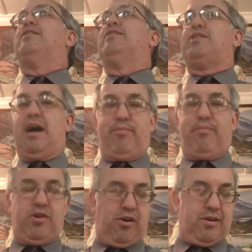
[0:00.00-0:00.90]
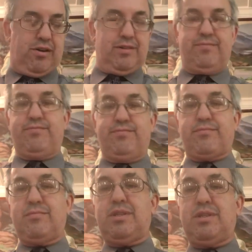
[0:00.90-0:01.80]
the top dog.
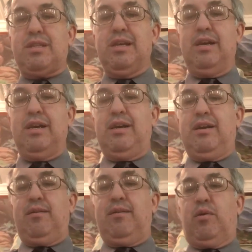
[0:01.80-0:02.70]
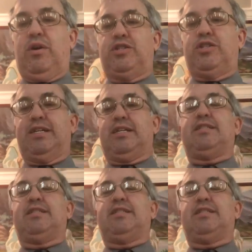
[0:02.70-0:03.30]
But when Jesus